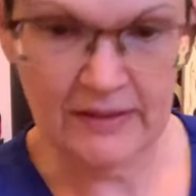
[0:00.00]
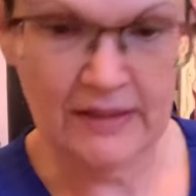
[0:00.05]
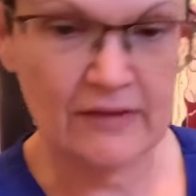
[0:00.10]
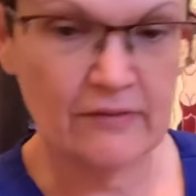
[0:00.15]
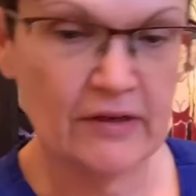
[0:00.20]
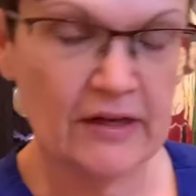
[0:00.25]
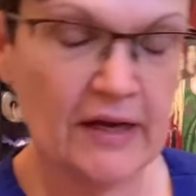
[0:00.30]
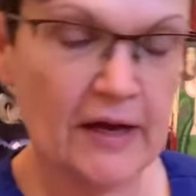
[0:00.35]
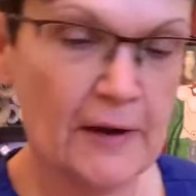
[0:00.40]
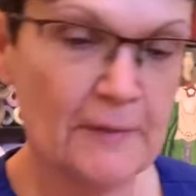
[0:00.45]
Here
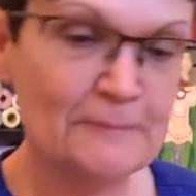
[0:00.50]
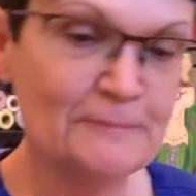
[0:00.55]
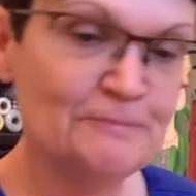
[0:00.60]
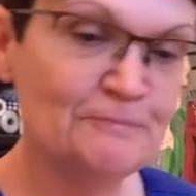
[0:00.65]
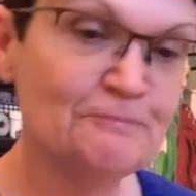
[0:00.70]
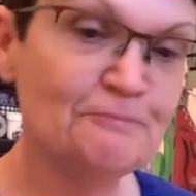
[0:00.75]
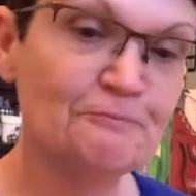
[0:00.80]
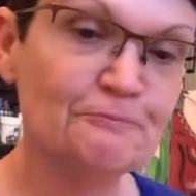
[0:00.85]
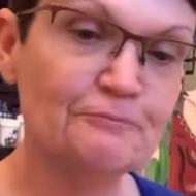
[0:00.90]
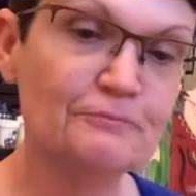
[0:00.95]
we go.
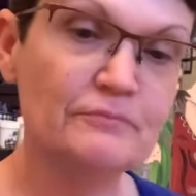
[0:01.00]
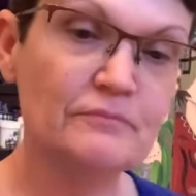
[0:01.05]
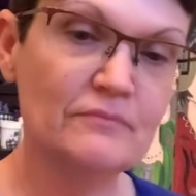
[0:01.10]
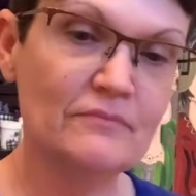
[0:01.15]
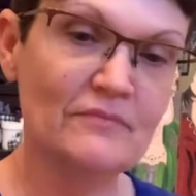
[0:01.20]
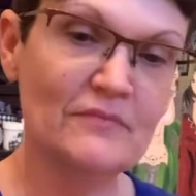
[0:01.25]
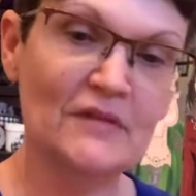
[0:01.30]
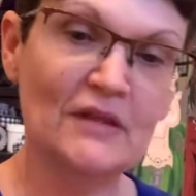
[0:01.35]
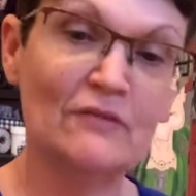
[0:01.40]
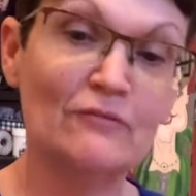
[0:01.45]

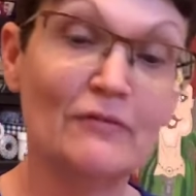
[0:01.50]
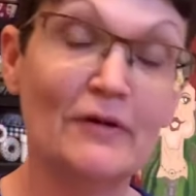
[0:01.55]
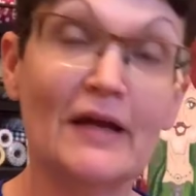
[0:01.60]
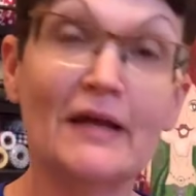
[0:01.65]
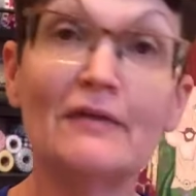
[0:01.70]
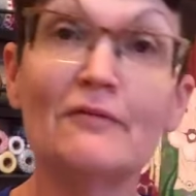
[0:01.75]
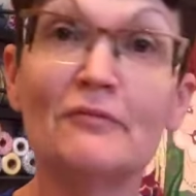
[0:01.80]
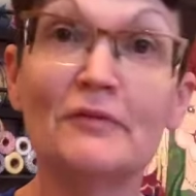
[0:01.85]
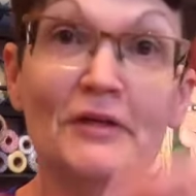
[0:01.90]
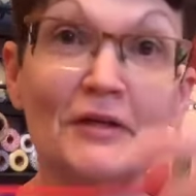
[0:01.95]

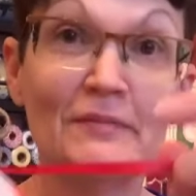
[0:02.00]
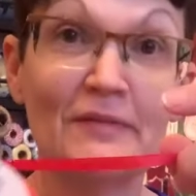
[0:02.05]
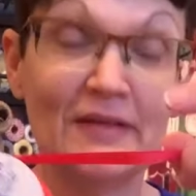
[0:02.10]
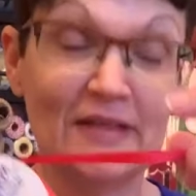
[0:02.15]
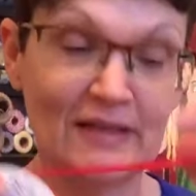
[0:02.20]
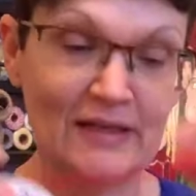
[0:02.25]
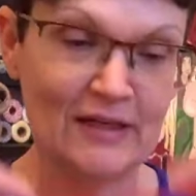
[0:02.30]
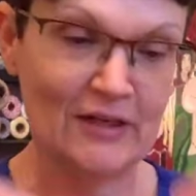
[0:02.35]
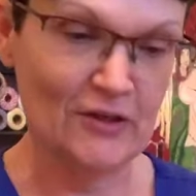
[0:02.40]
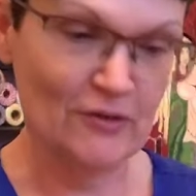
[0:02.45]
Red
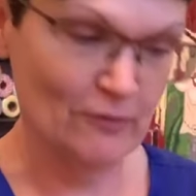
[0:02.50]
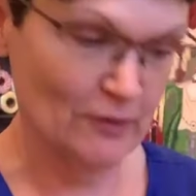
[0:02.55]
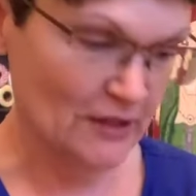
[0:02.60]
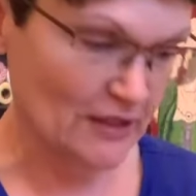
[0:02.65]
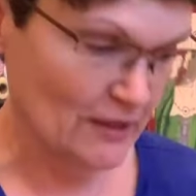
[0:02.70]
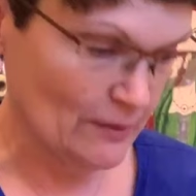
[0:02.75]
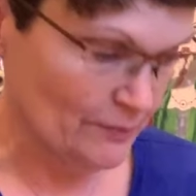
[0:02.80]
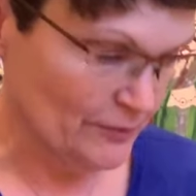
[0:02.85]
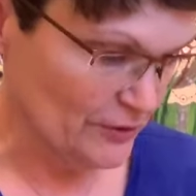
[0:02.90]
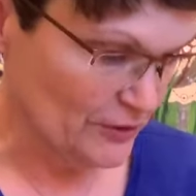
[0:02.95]
ribbon here. We're
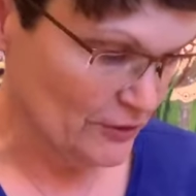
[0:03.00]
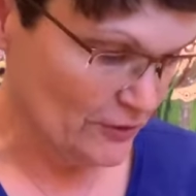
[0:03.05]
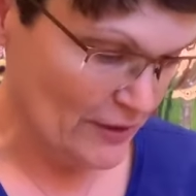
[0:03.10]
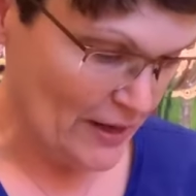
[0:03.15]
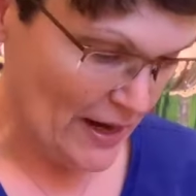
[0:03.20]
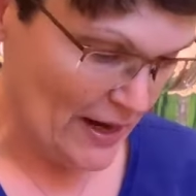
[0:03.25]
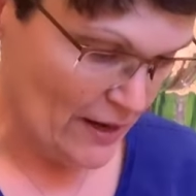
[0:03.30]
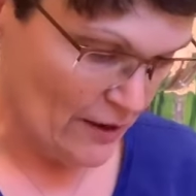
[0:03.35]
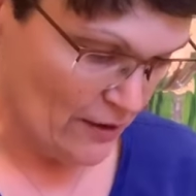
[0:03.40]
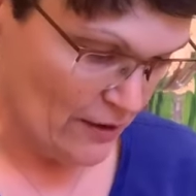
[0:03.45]
going to put her
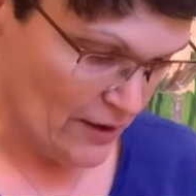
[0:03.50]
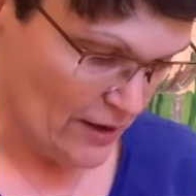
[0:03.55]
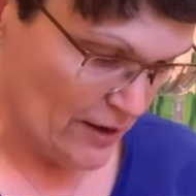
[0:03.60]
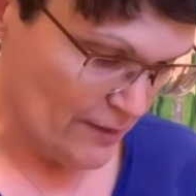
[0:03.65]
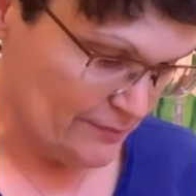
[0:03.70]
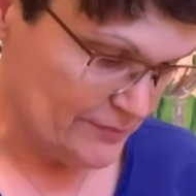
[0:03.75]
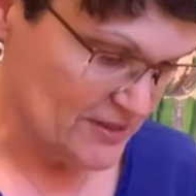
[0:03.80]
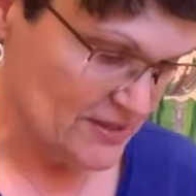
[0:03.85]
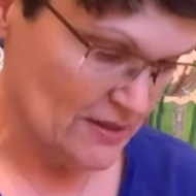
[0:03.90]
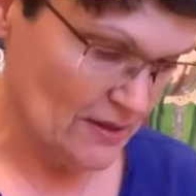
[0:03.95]
hair
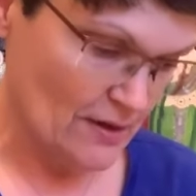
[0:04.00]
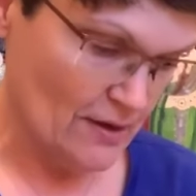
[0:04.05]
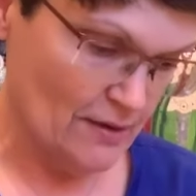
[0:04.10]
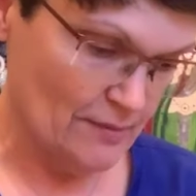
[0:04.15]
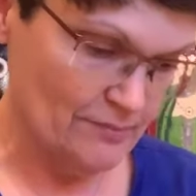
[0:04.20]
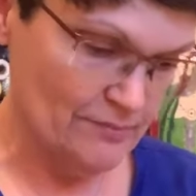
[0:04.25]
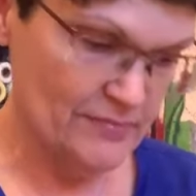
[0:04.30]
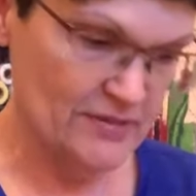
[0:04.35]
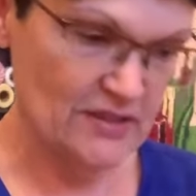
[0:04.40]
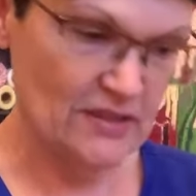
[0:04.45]
up
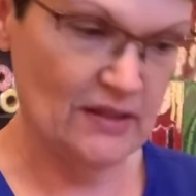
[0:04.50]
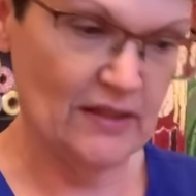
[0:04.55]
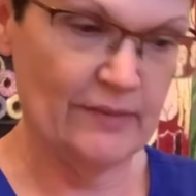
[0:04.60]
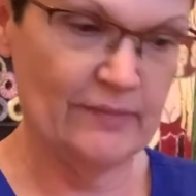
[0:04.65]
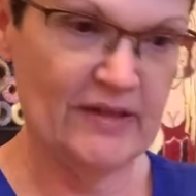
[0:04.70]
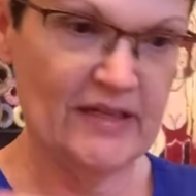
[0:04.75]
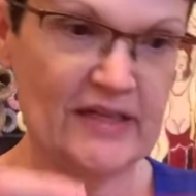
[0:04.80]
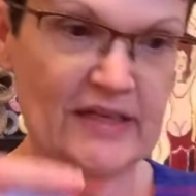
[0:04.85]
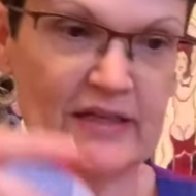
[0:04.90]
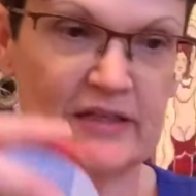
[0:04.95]
some. So let
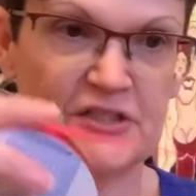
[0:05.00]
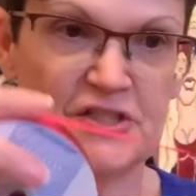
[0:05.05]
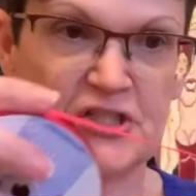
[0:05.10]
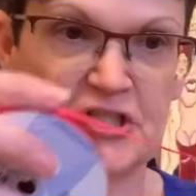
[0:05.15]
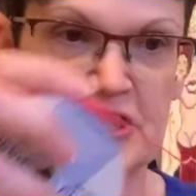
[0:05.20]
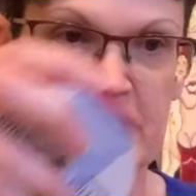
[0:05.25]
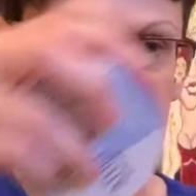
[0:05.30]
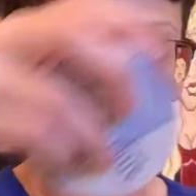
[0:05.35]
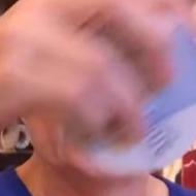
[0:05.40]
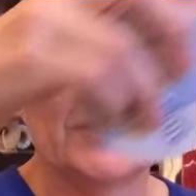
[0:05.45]
me get a
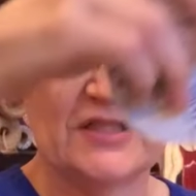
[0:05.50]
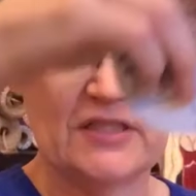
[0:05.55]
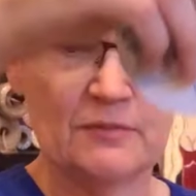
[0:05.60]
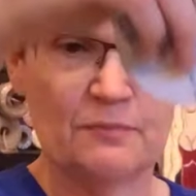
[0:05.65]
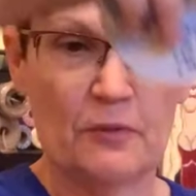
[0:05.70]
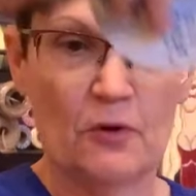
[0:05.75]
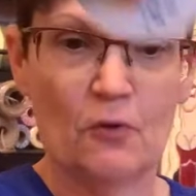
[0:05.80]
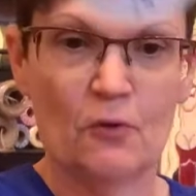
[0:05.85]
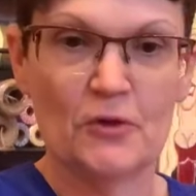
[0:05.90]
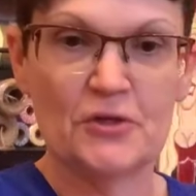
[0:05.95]
generous
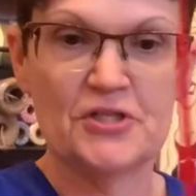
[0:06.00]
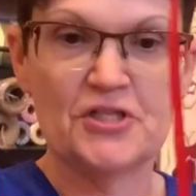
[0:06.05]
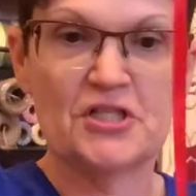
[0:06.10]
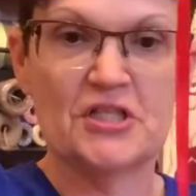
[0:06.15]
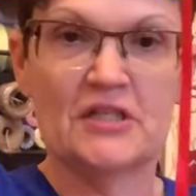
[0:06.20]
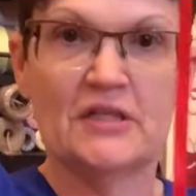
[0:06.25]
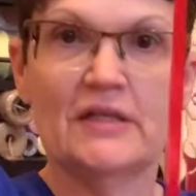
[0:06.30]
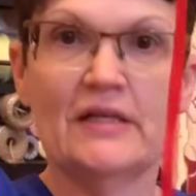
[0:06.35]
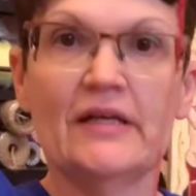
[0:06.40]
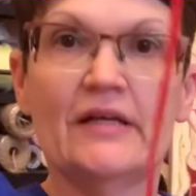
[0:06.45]

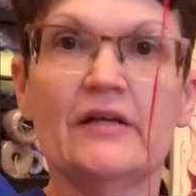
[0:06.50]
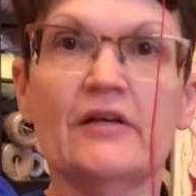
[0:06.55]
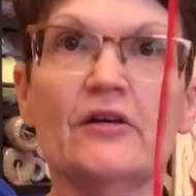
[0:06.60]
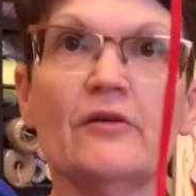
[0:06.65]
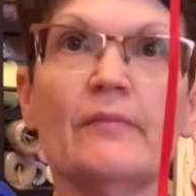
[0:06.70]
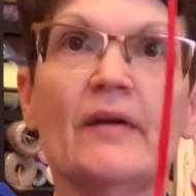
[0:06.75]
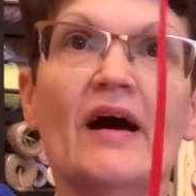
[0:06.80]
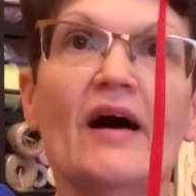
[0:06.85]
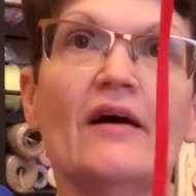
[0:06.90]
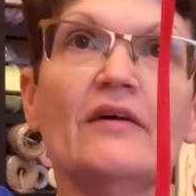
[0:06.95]
portion here,
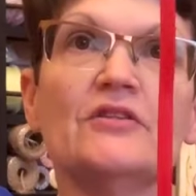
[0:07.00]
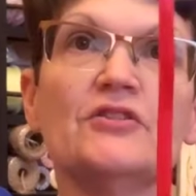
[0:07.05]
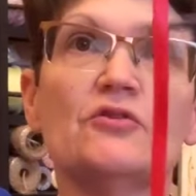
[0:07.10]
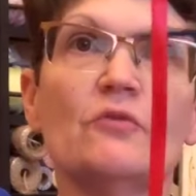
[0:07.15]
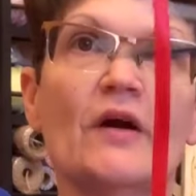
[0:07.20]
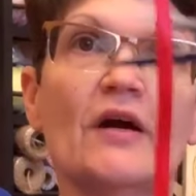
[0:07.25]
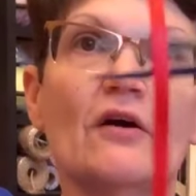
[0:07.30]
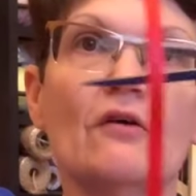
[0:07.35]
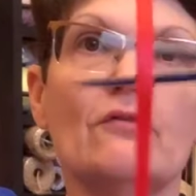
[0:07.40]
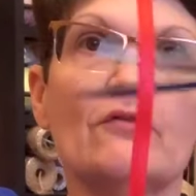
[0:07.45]
about
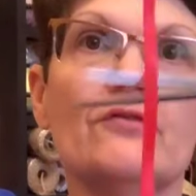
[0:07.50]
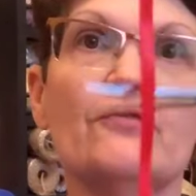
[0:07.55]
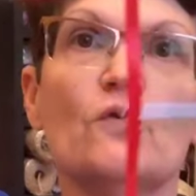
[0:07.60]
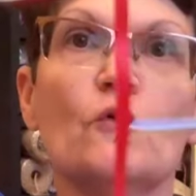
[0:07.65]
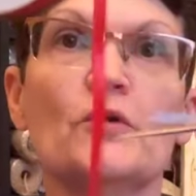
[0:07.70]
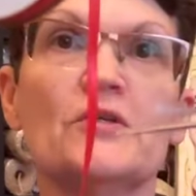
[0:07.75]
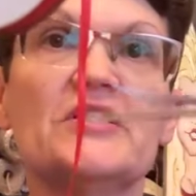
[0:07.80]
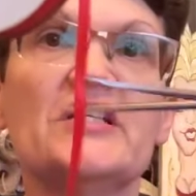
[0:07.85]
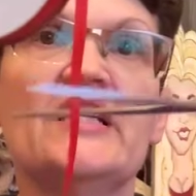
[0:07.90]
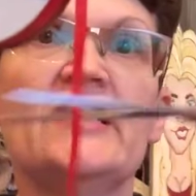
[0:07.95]
12 or
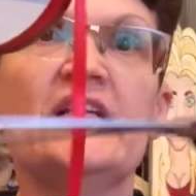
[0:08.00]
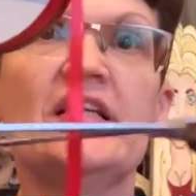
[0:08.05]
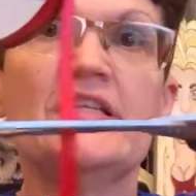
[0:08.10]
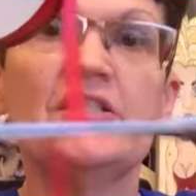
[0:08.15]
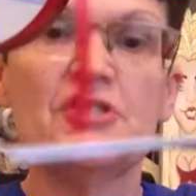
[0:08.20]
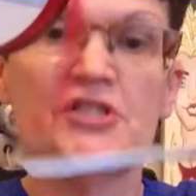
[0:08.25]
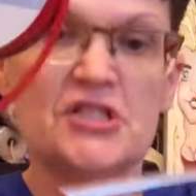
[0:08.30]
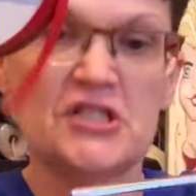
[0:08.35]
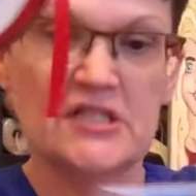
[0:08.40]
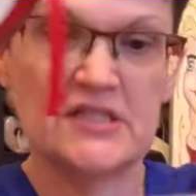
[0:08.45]
14
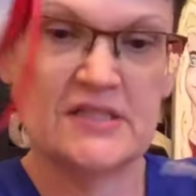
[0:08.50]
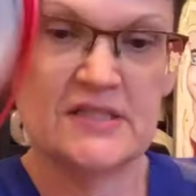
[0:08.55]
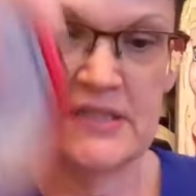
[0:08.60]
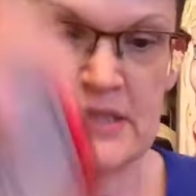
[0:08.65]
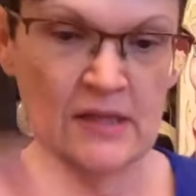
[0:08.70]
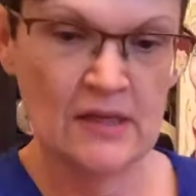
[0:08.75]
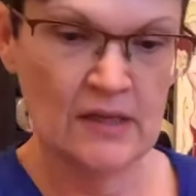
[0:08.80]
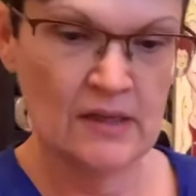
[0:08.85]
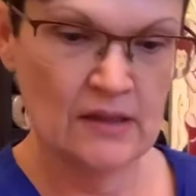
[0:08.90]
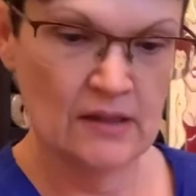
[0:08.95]
inches
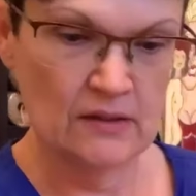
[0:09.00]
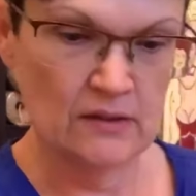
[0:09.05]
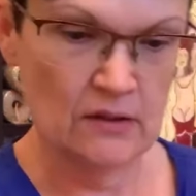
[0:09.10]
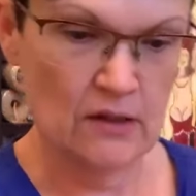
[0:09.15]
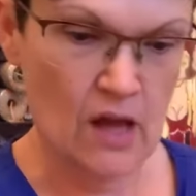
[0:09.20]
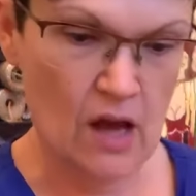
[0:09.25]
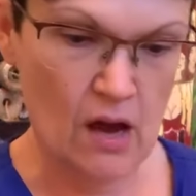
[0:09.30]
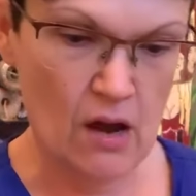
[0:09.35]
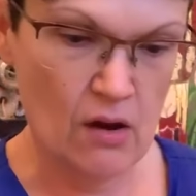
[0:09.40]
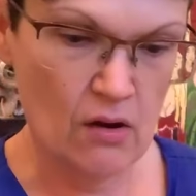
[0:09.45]

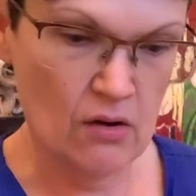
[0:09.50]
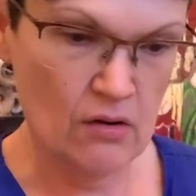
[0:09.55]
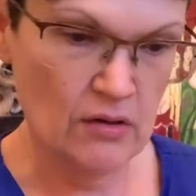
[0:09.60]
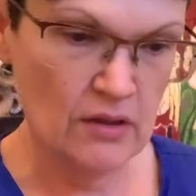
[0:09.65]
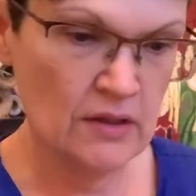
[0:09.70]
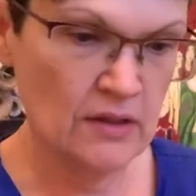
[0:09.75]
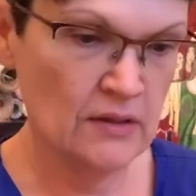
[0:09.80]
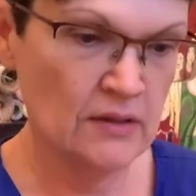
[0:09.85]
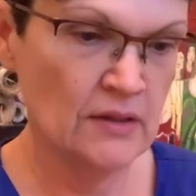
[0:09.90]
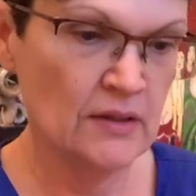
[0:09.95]

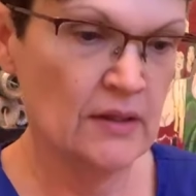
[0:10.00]
long.